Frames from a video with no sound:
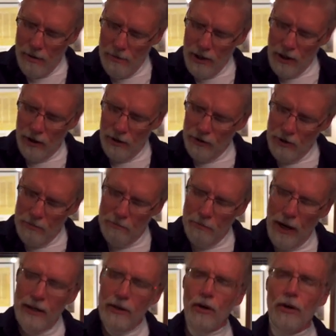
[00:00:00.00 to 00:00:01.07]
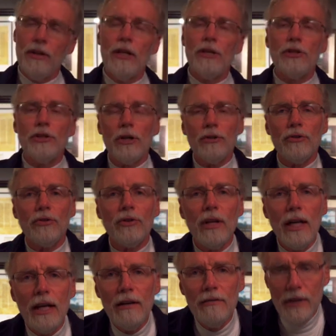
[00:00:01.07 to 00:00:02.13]
because the button on this shirt
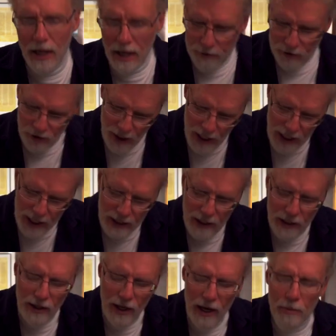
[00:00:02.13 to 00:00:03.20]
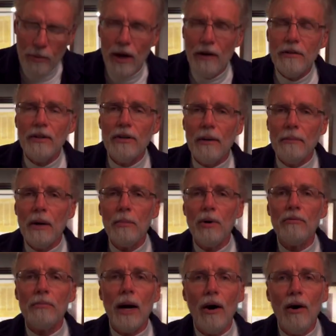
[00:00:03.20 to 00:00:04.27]
sleeve keeps dinging the table every time I
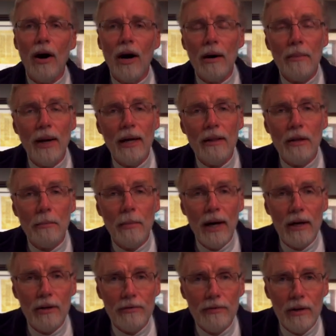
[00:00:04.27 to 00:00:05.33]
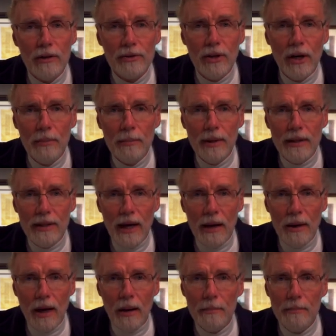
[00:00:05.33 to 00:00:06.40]
move my arm, and the microphone's going to pick
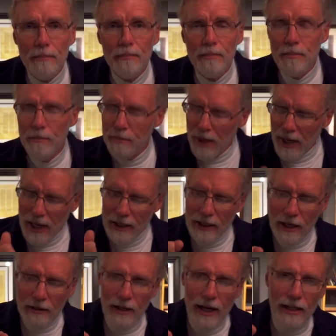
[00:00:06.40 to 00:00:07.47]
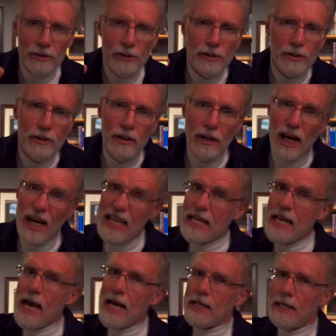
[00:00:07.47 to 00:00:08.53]
that up. But I digress.
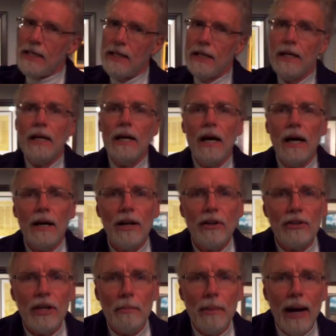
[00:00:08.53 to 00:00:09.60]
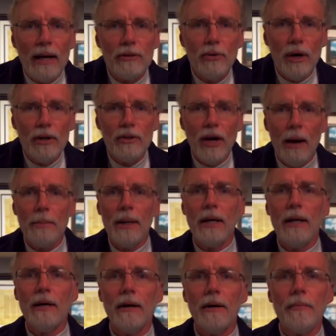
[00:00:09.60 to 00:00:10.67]
Again, let's get back to our topic
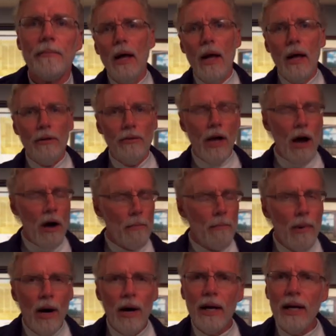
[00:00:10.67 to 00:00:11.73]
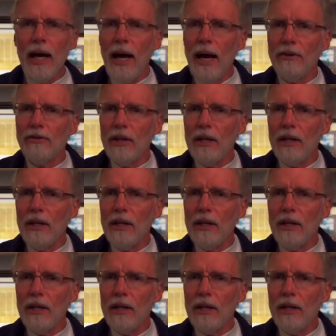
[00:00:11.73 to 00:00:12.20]
here. Now, America as